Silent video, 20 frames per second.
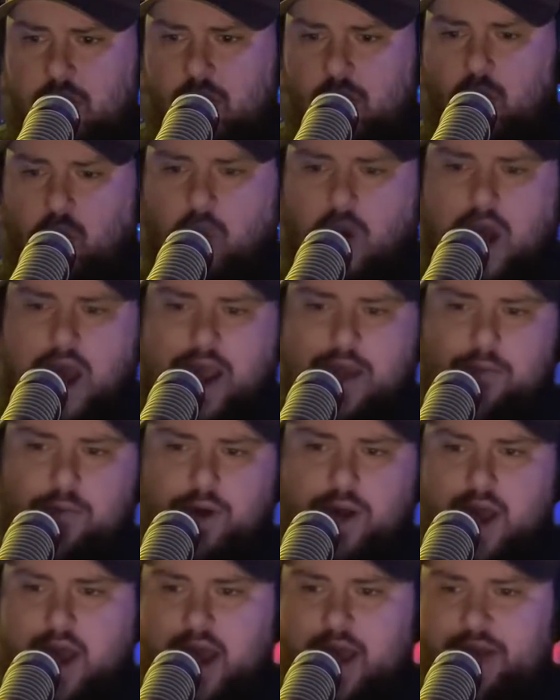Why
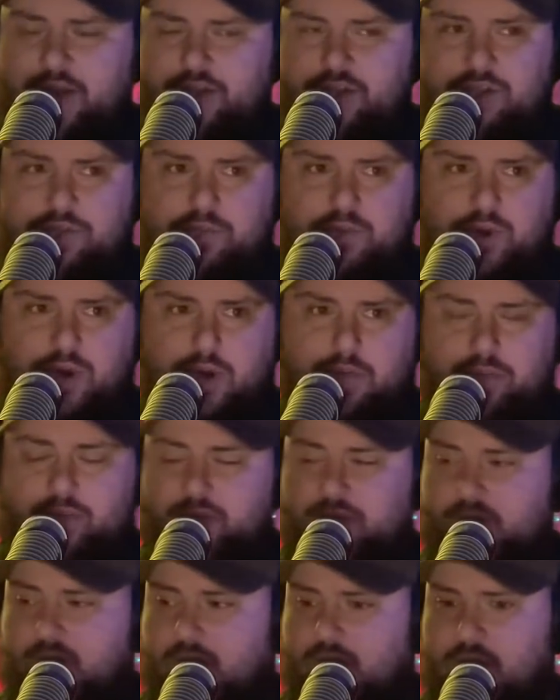would I just put up
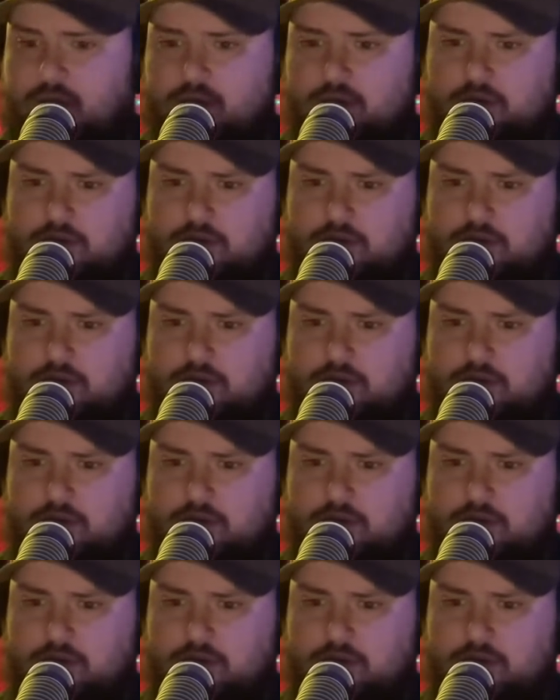with that?